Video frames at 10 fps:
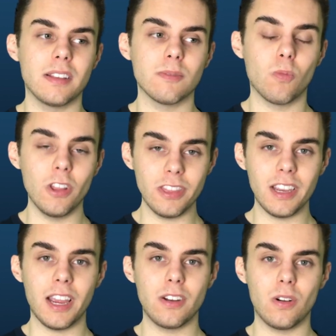One
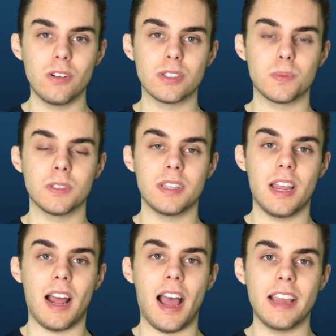thing I noticed was
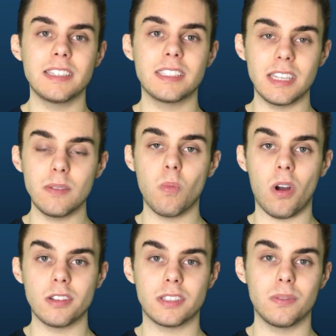that I did
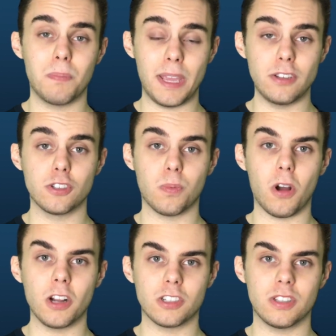want to binge
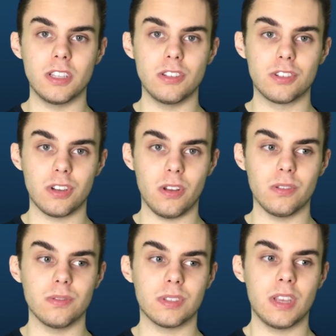watch these
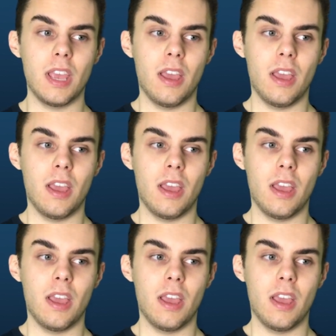shows.